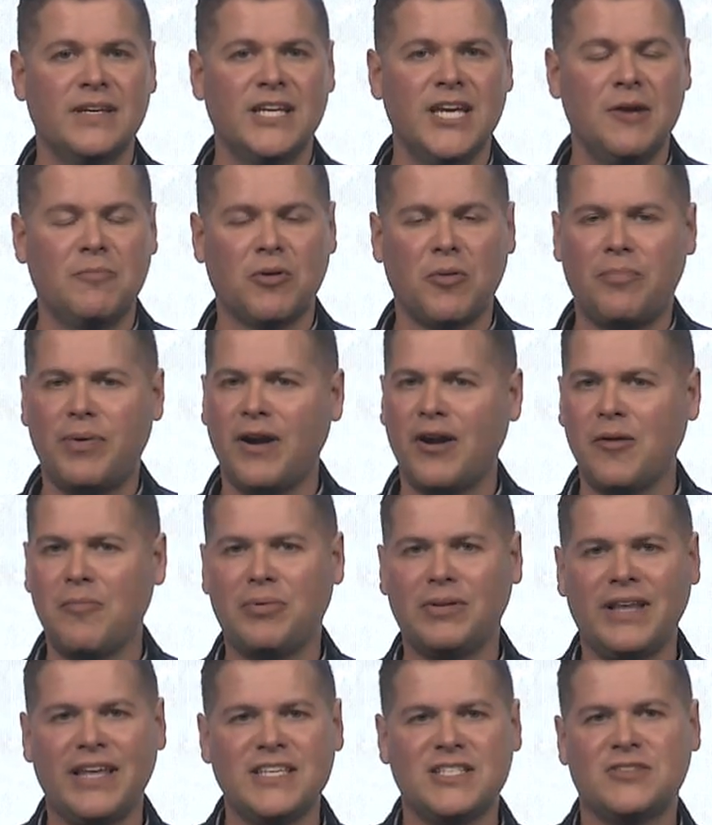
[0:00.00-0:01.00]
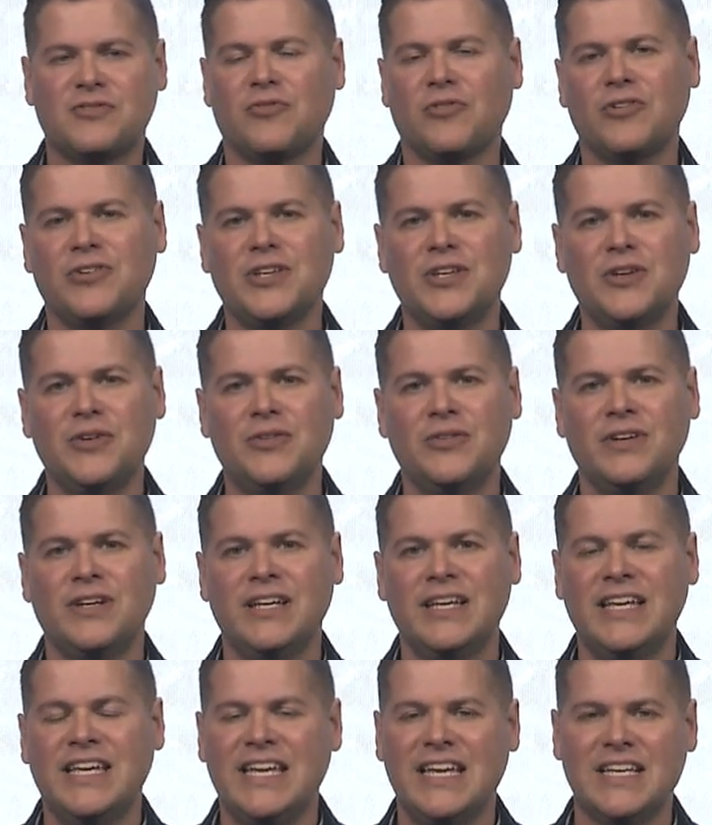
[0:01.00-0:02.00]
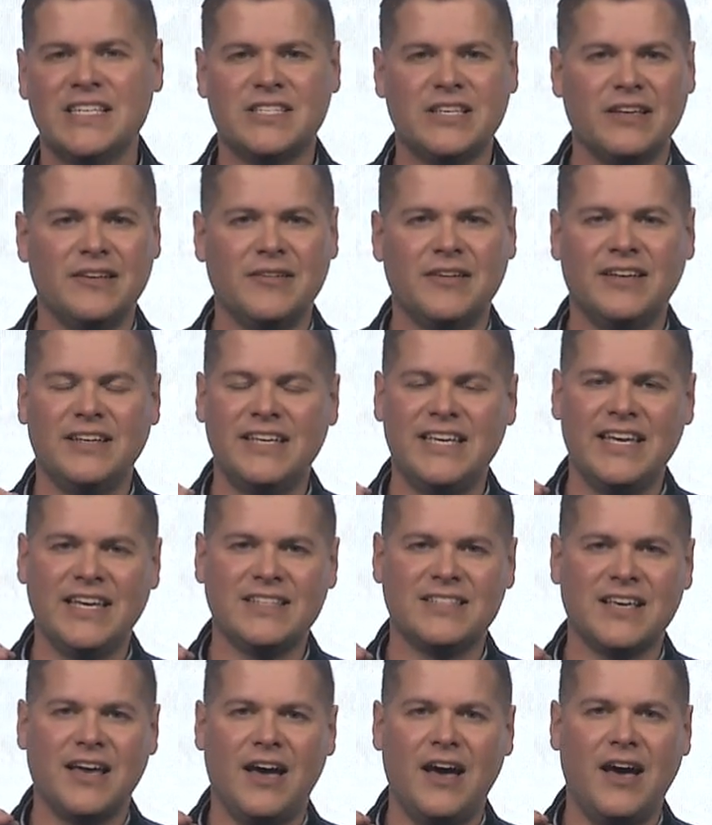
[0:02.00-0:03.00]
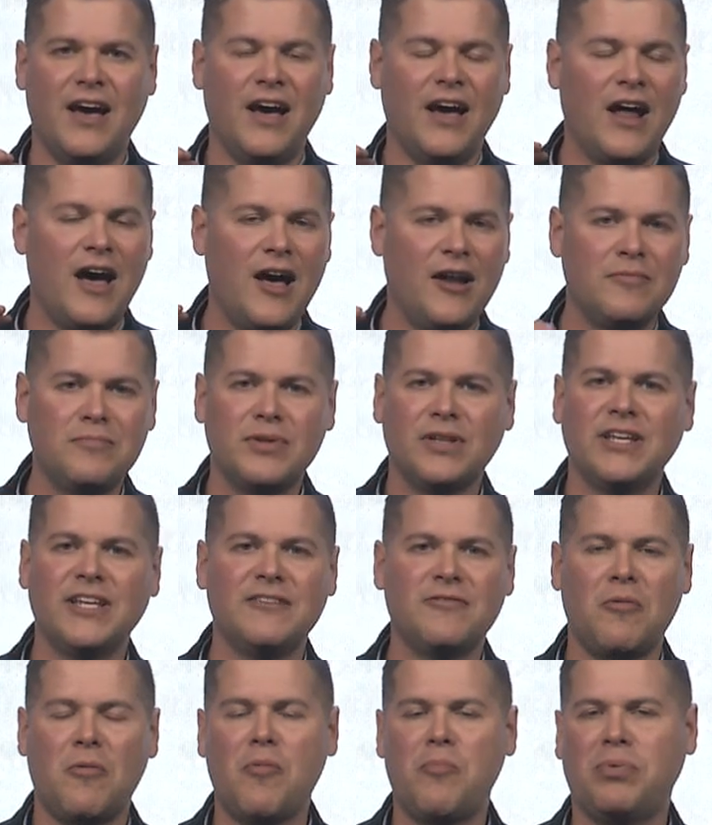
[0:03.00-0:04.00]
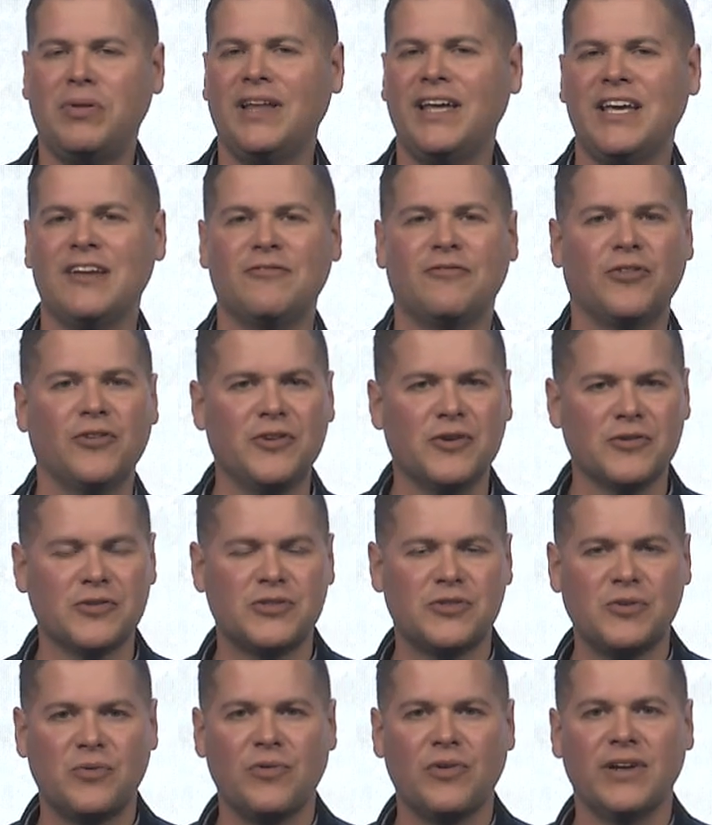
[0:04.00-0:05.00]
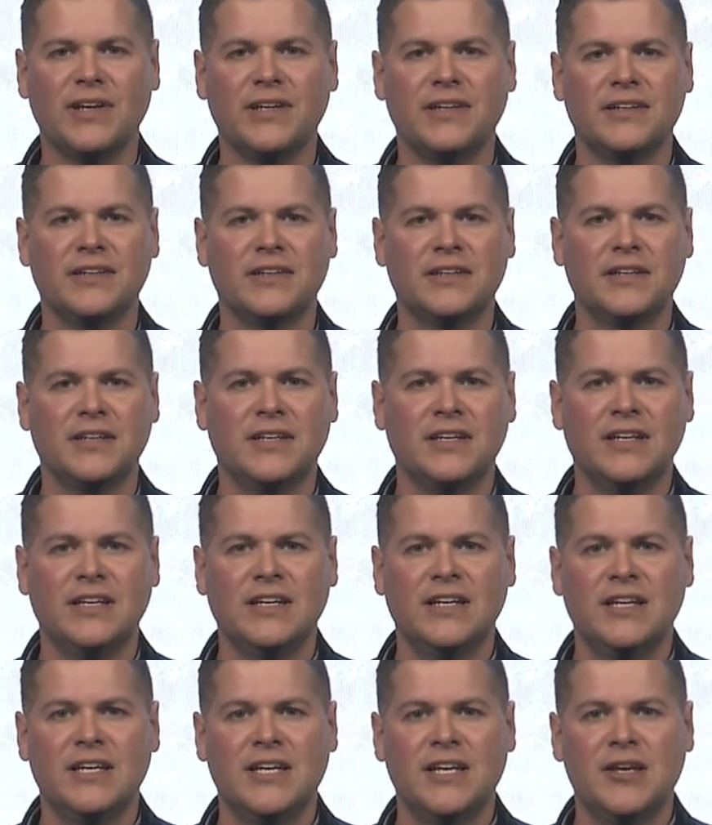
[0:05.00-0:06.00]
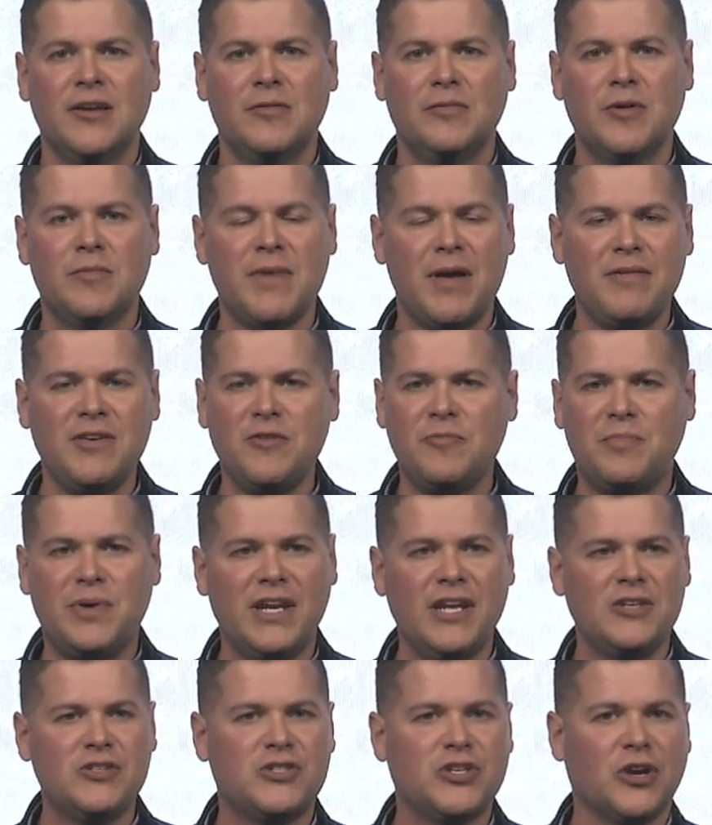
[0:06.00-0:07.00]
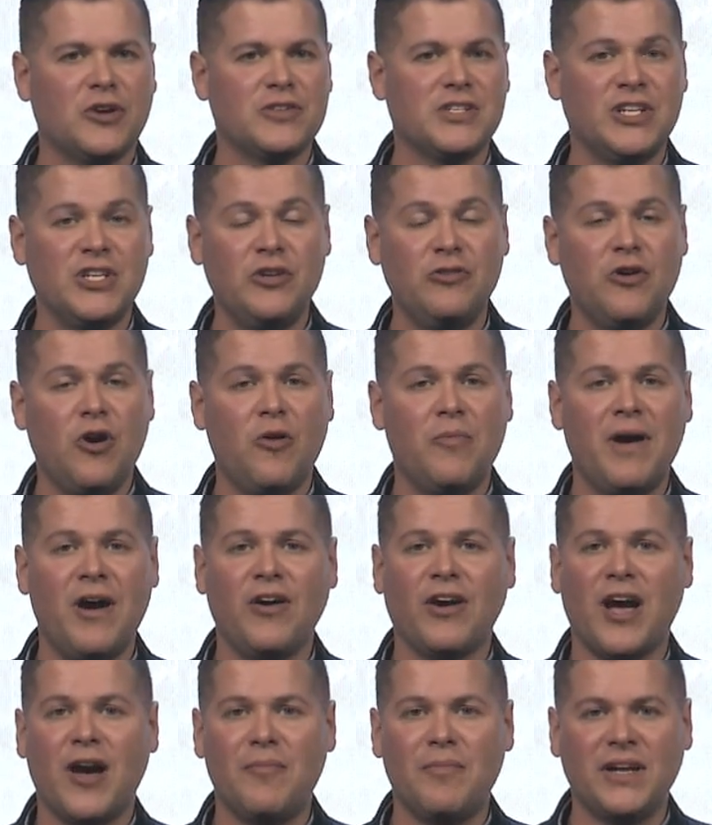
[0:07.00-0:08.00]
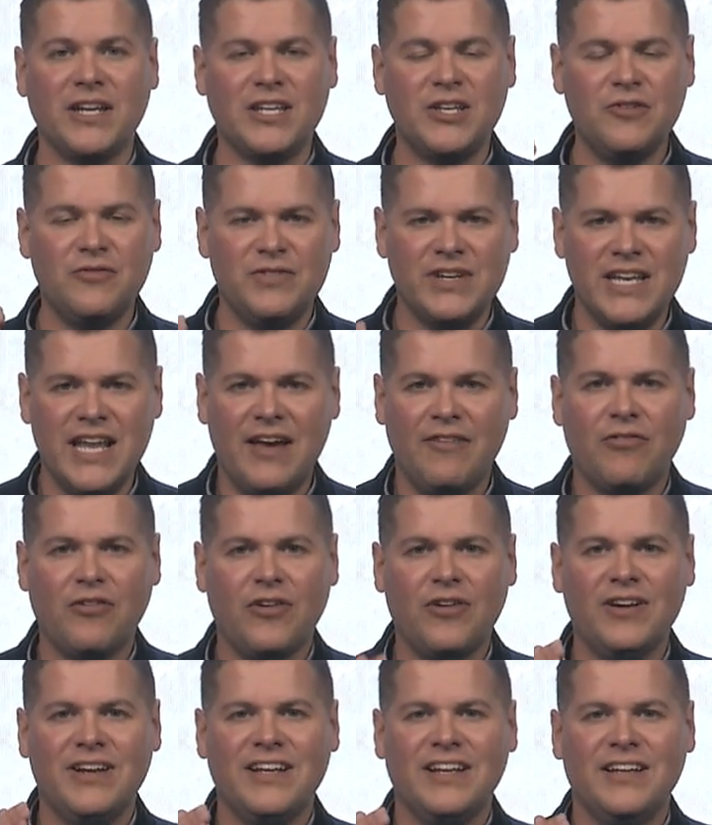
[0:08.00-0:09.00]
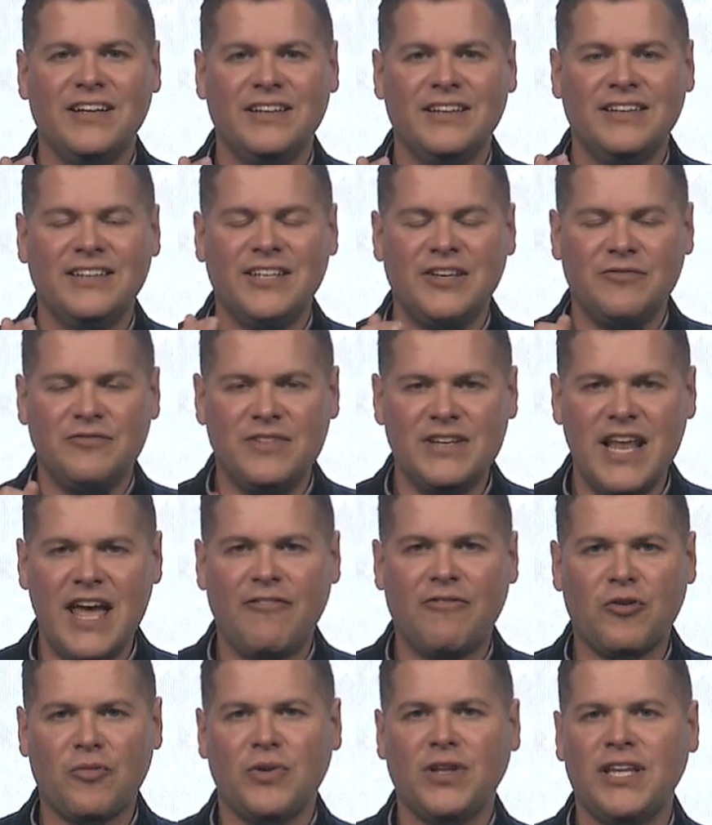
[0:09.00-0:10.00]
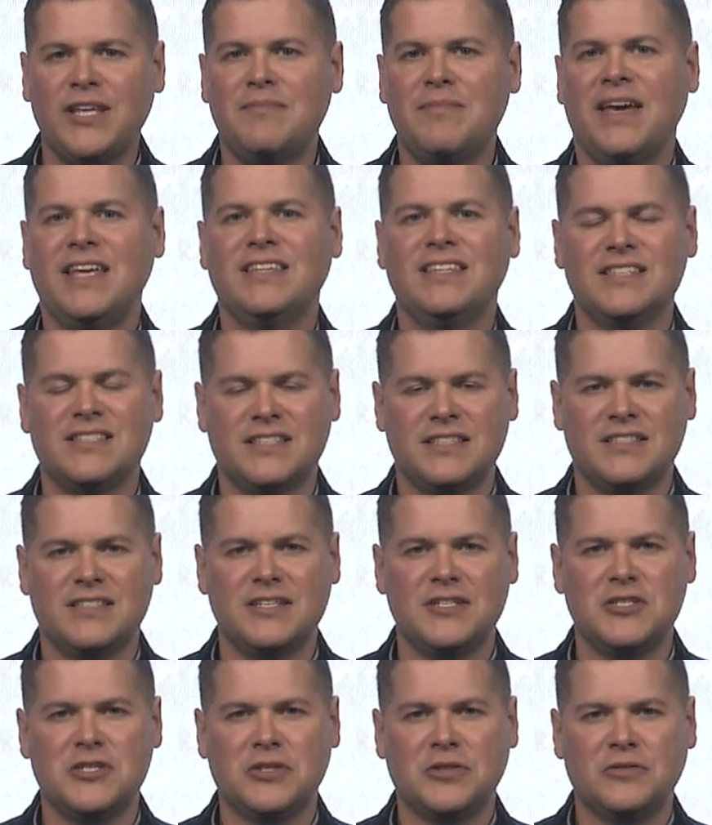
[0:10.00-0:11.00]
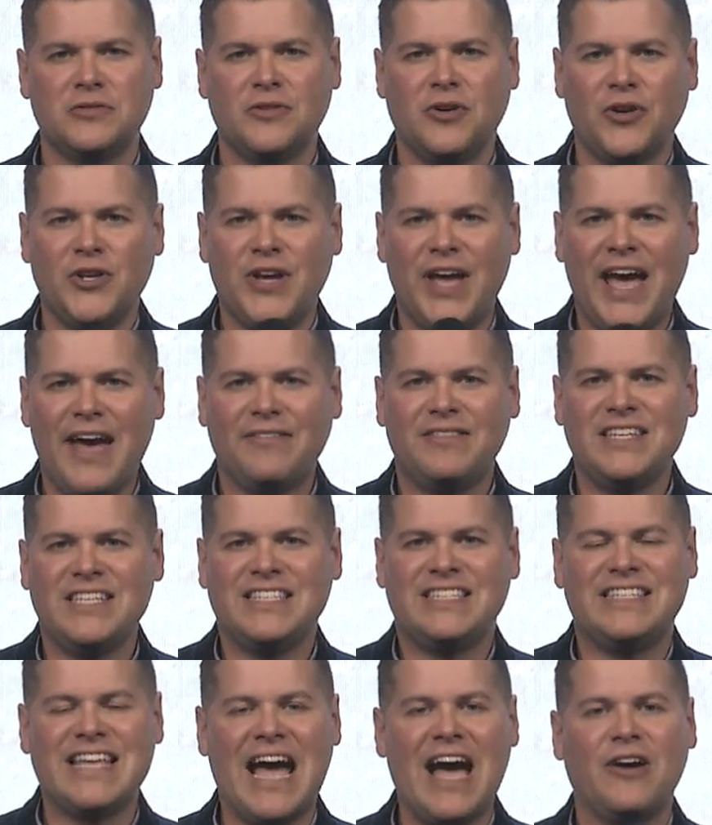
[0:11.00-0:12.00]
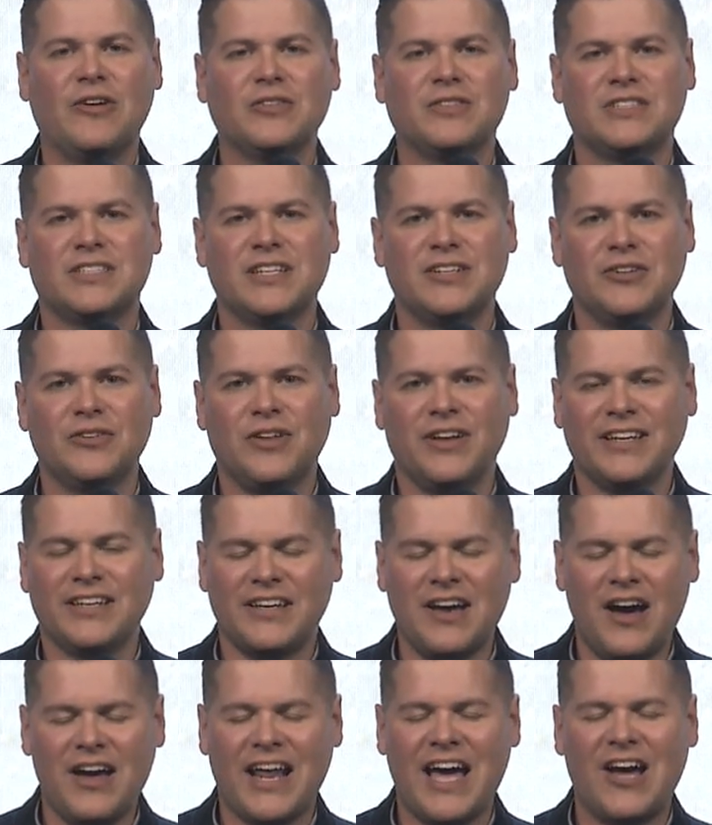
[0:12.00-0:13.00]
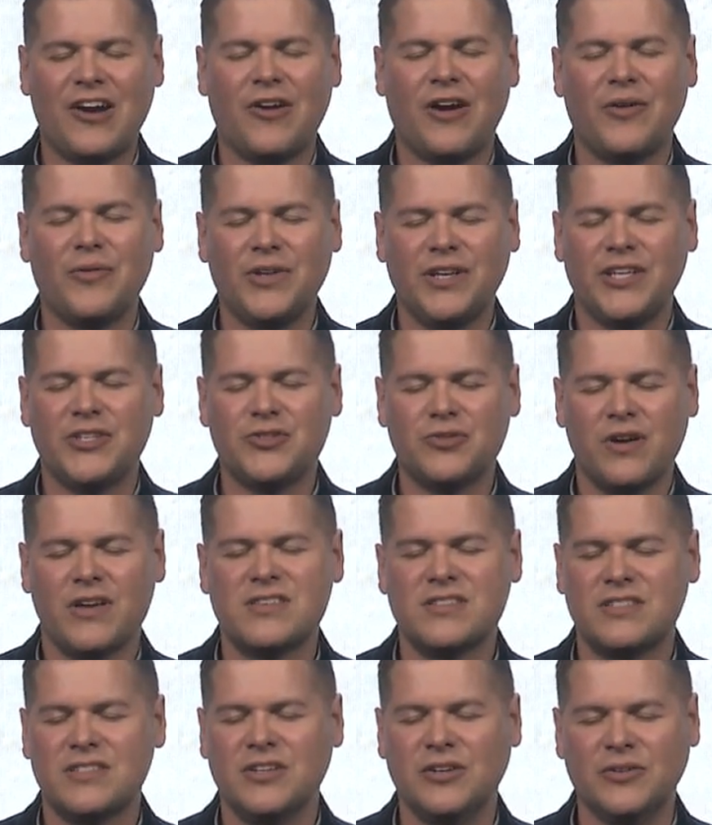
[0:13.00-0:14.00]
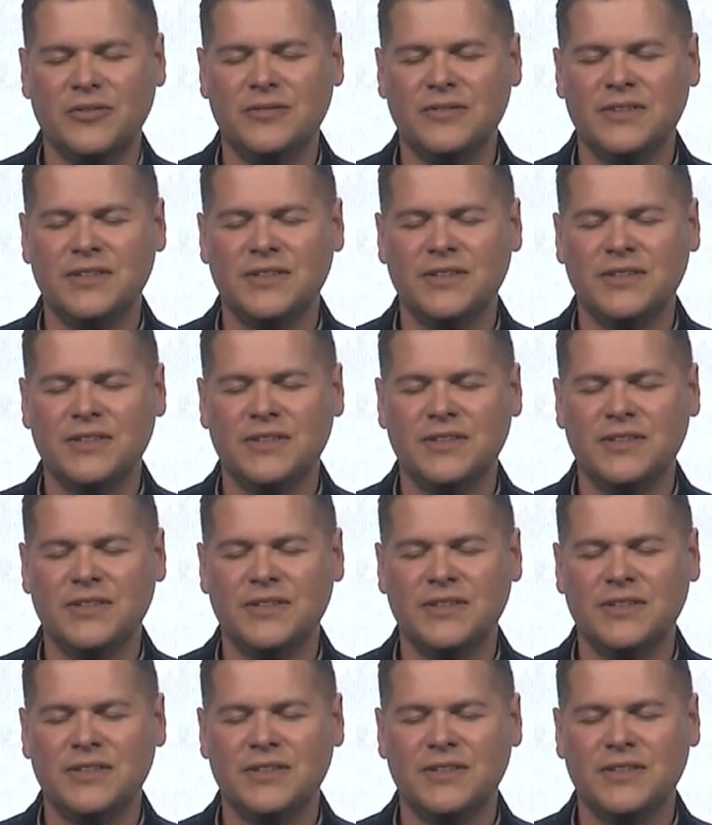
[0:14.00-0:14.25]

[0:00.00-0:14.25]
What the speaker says: He'll prepare a place for you. He has an unbelievable plan for your story. But maybe you've been in church and you know about God, but you've never really made this decision, or you have these doubts and you're like, God, how do I really trust you?